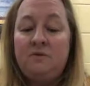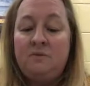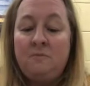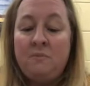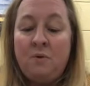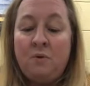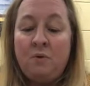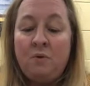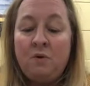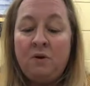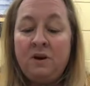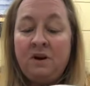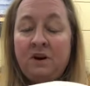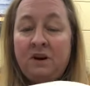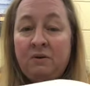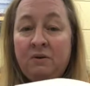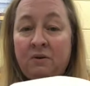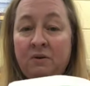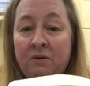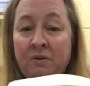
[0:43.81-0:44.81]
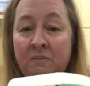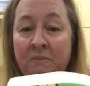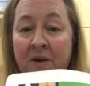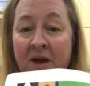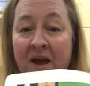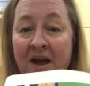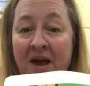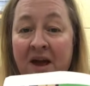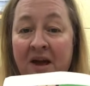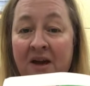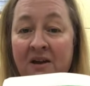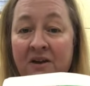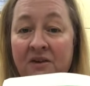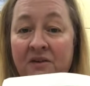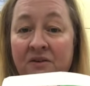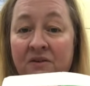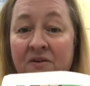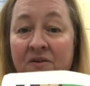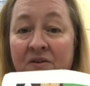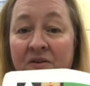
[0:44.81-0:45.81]
some more here on the back.
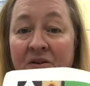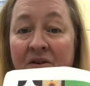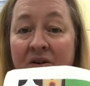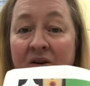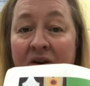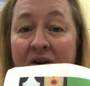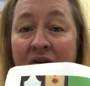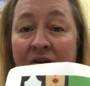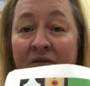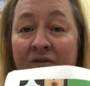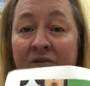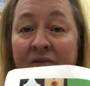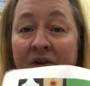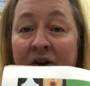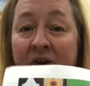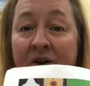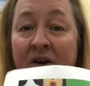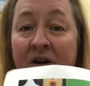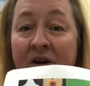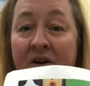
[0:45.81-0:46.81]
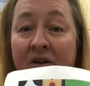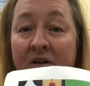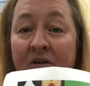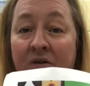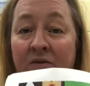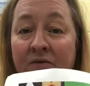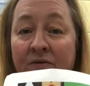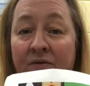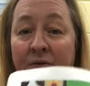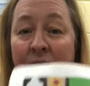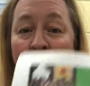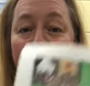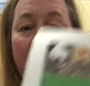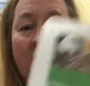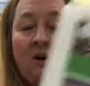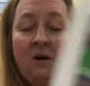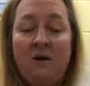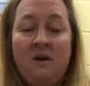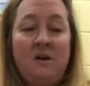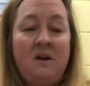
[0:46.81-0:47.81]
Very colorful
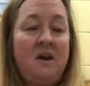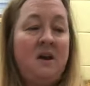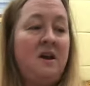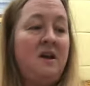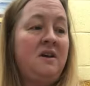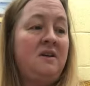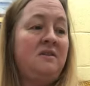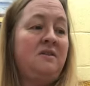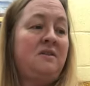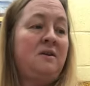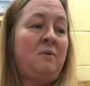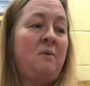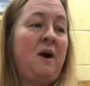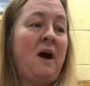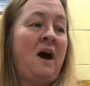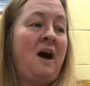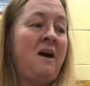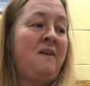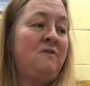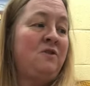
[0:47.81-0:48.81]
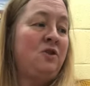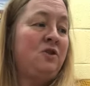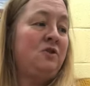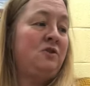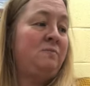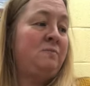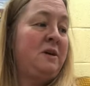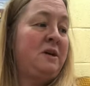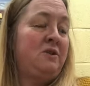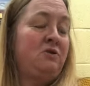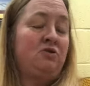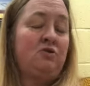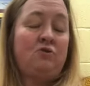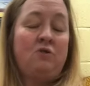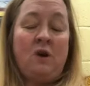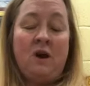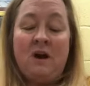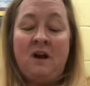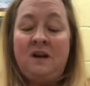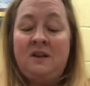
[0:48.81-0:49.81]
work. So I've just been
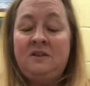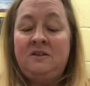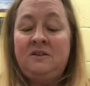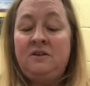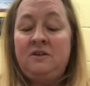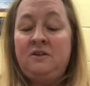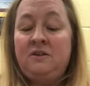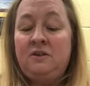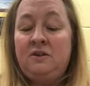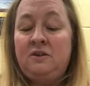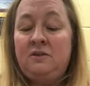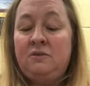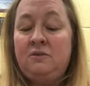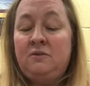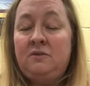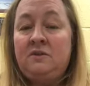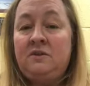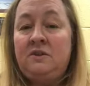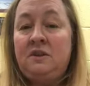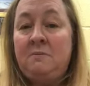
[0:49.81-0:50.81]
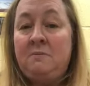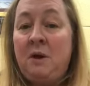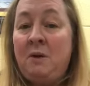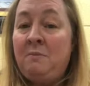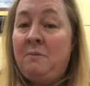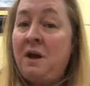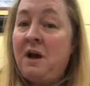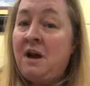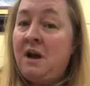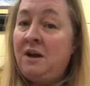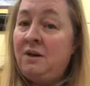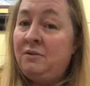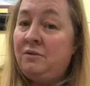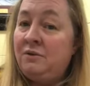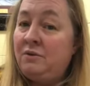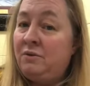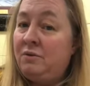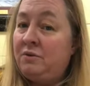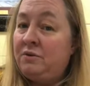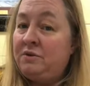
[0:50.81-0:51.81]
trying to do some on my own.
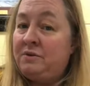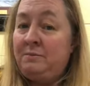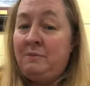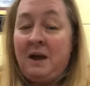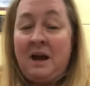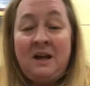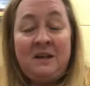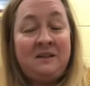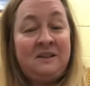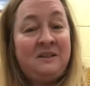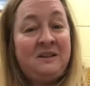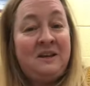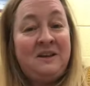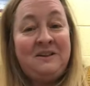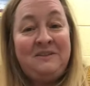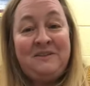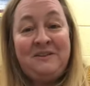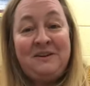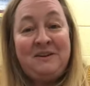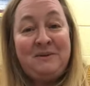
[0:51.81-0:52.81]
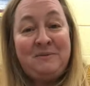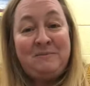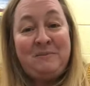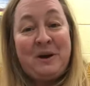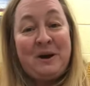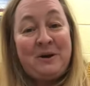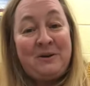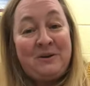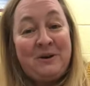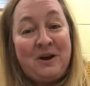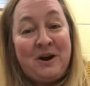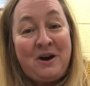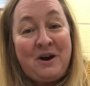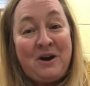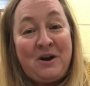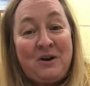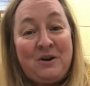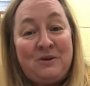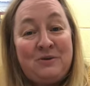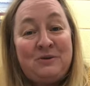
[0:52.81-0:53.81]
Of course, mine's nothing compared to
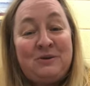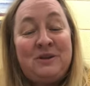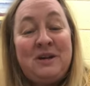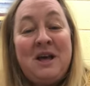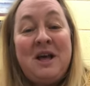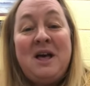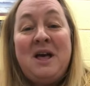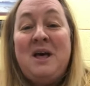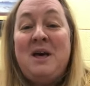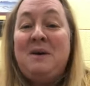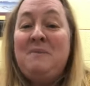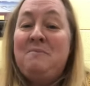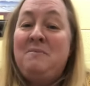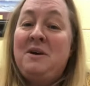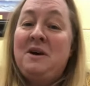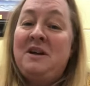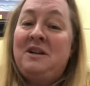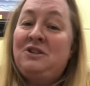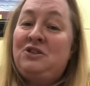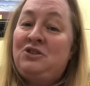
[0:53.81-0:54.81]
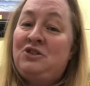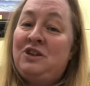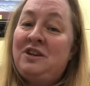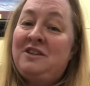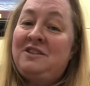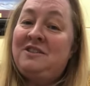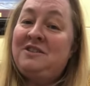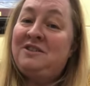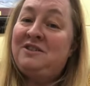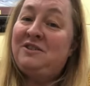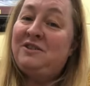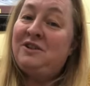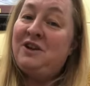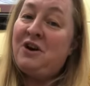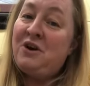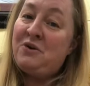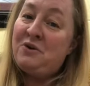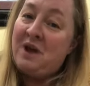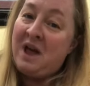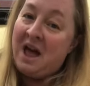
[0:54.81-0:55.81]
hers, but just to
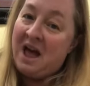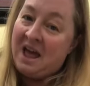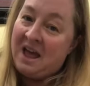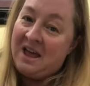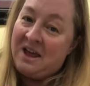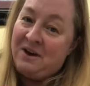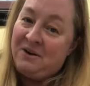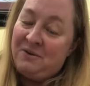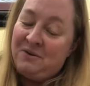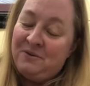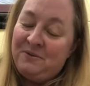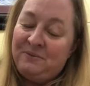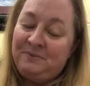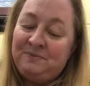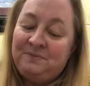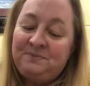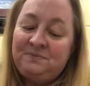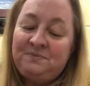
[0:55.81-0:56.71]
learn how,